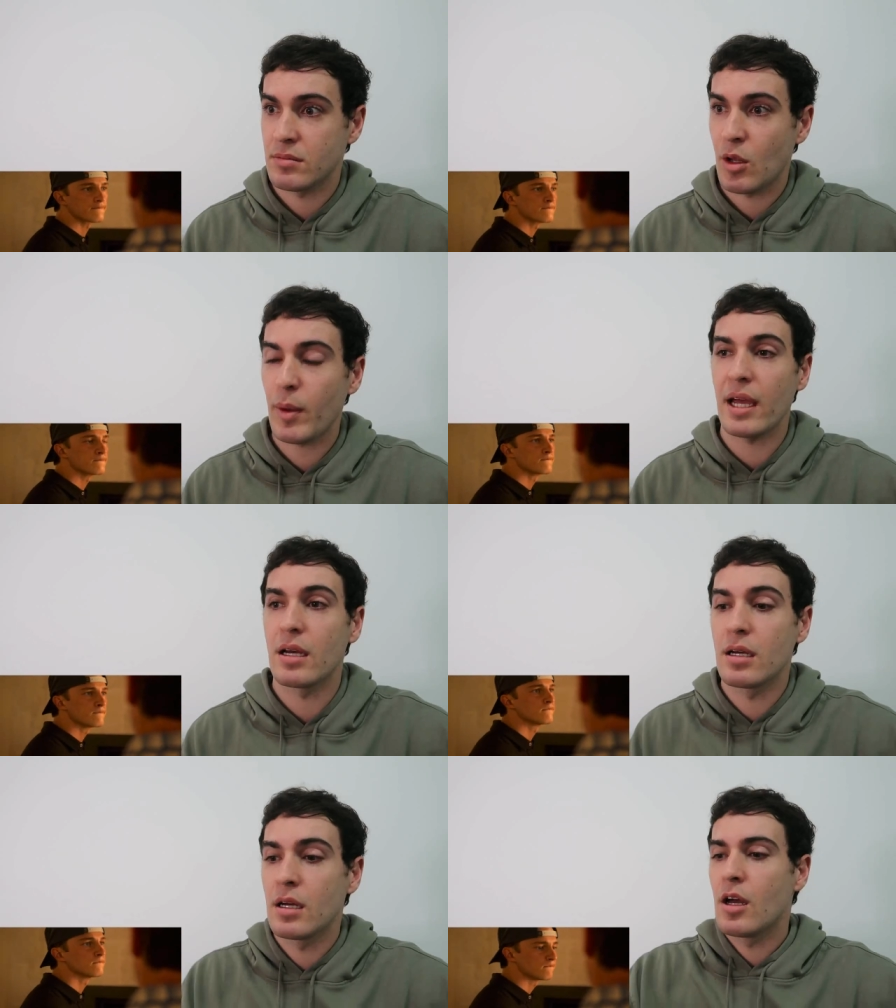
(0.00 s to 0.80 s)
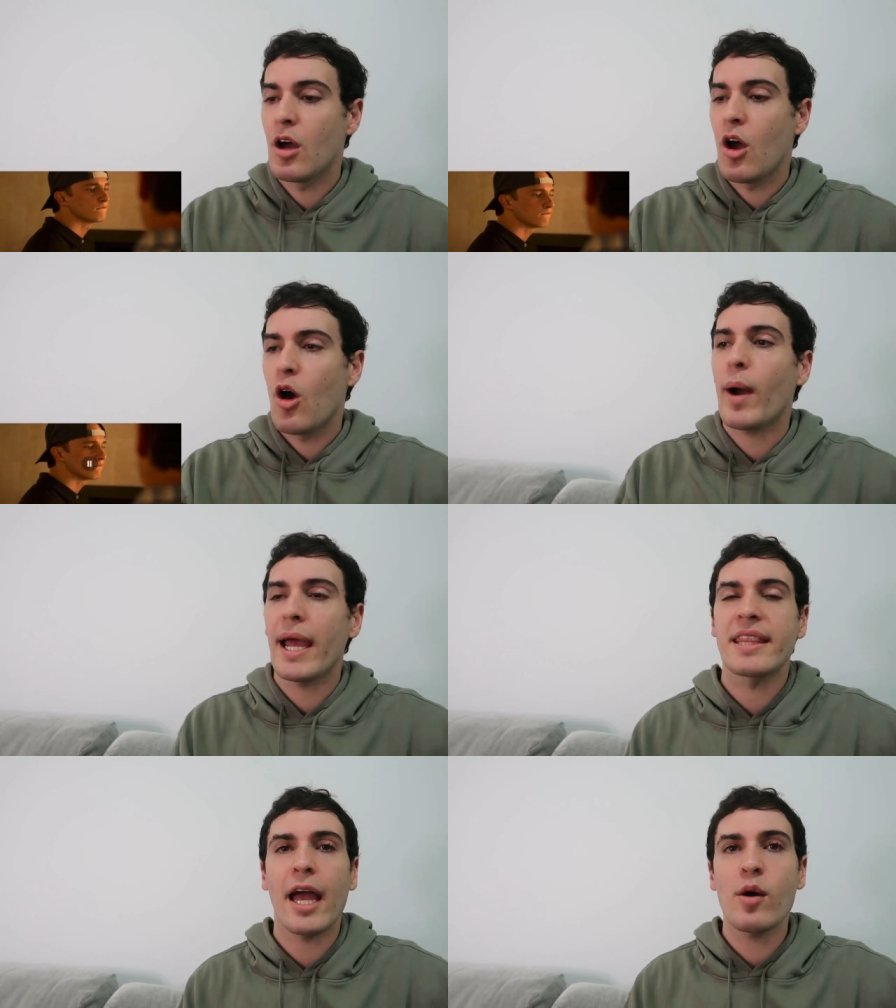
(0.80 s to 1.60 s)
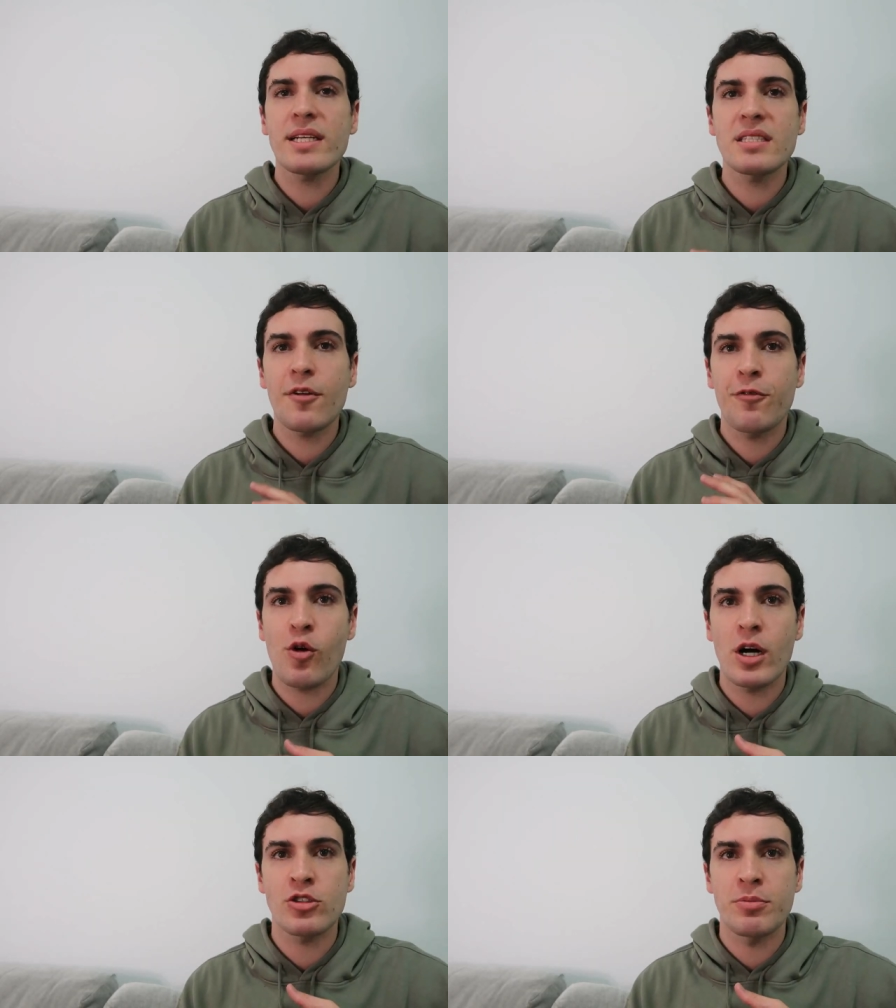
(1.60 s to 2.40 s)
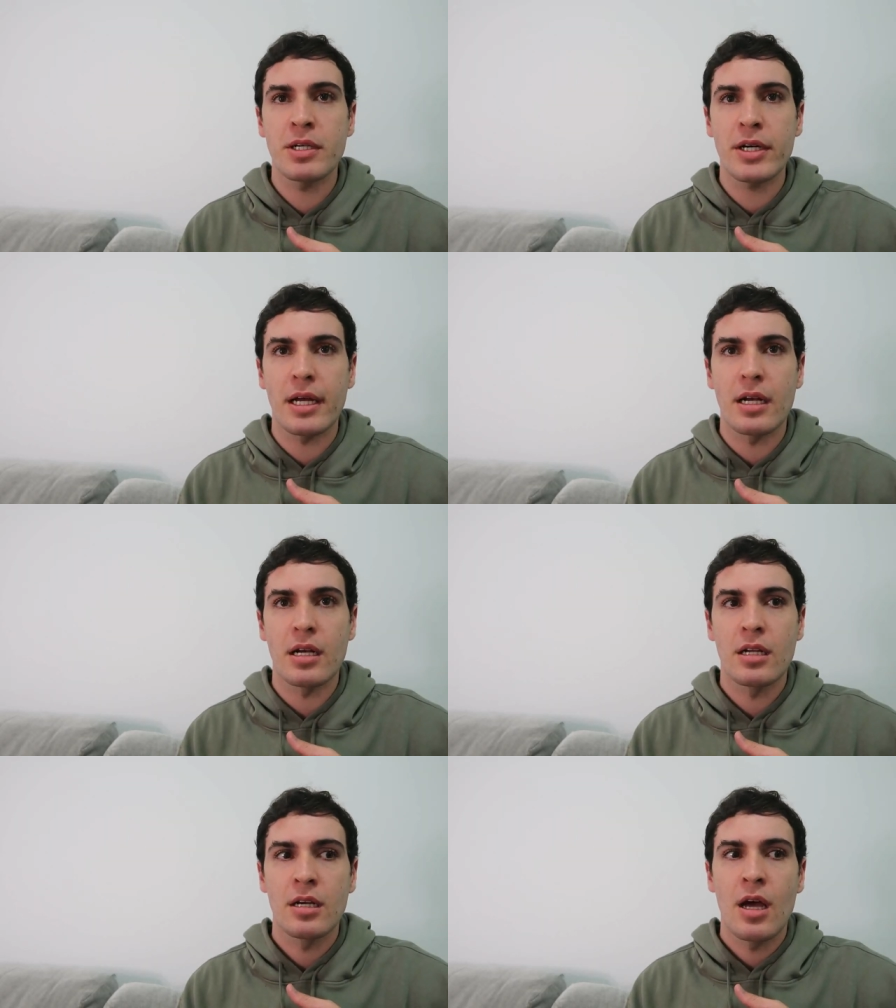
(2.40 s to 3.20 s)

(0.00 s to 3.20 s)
Wait, wait, they always said 400 million.